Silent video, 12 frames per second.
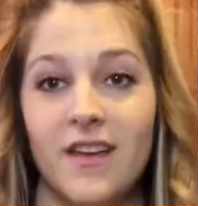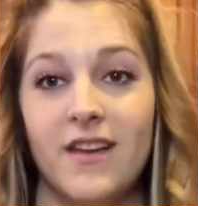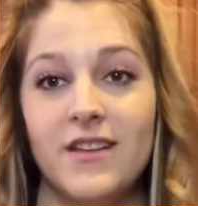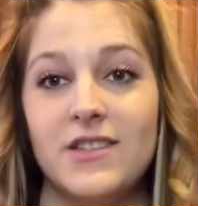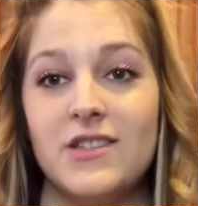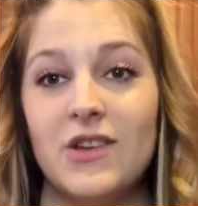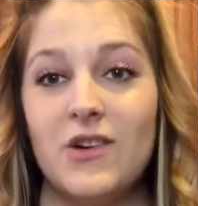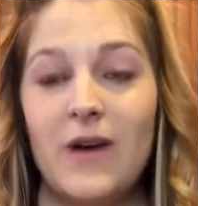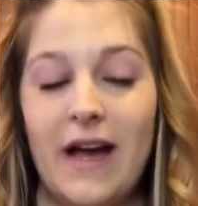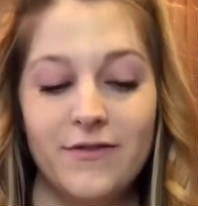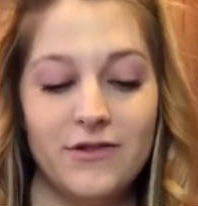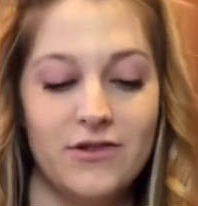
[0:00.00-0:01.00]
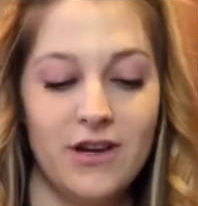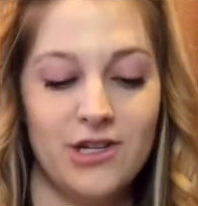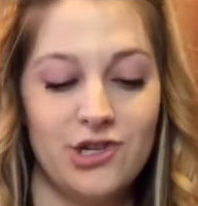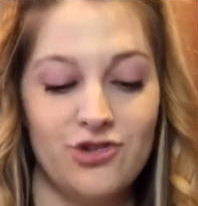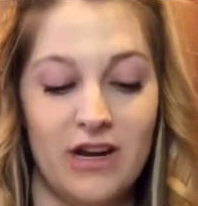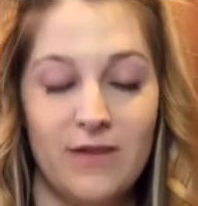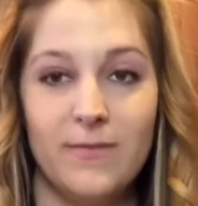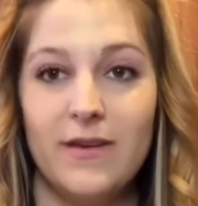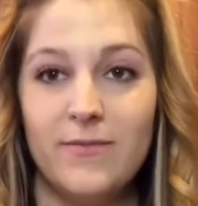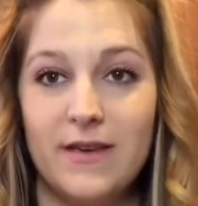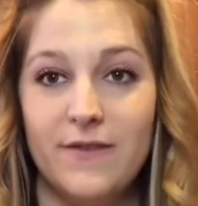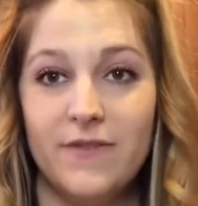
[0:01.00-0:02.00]
So after I strain my
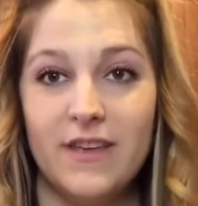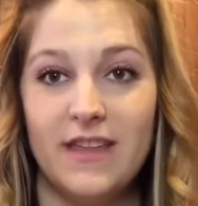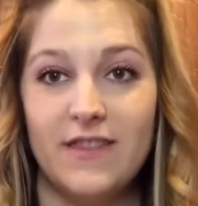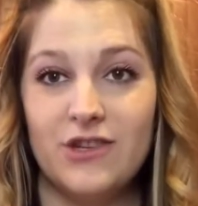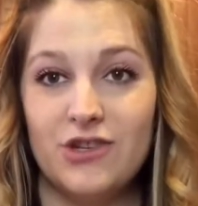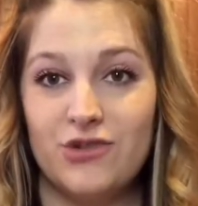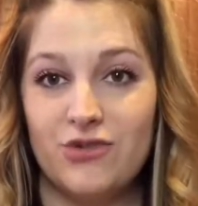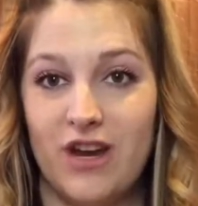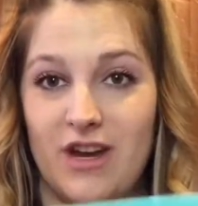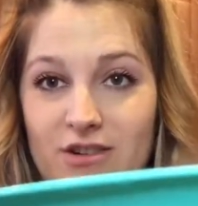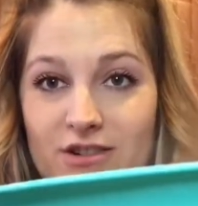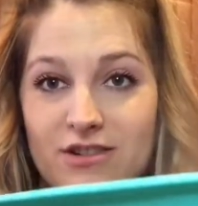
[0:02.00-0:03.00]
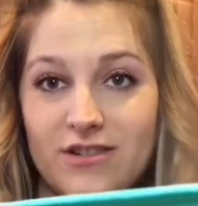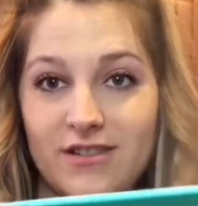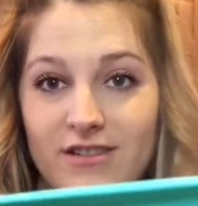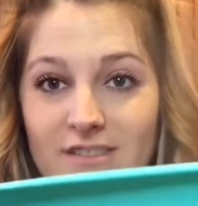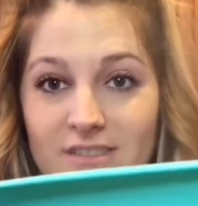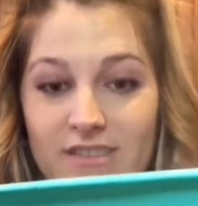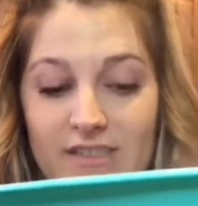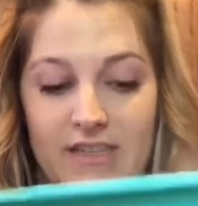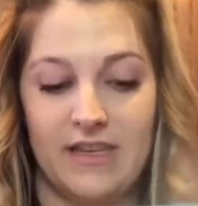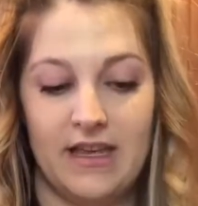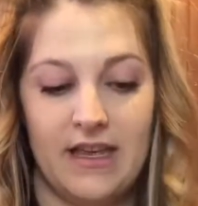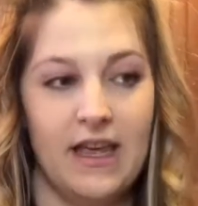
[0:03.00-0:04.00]
beef in the strainer,
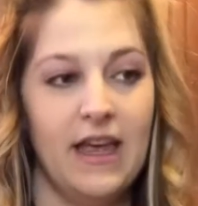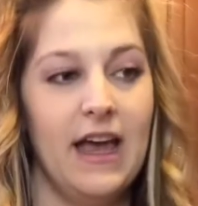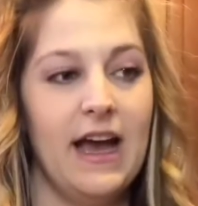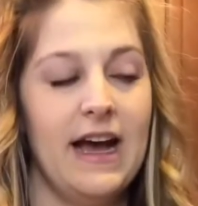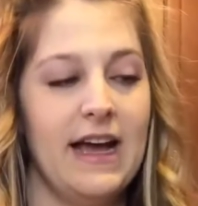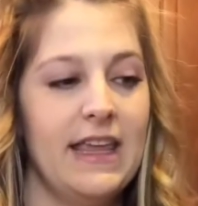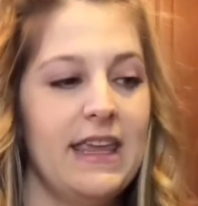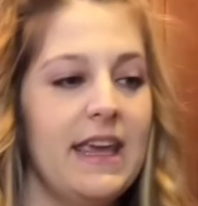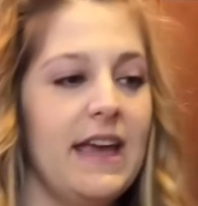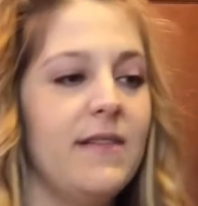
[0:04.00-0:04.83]
I get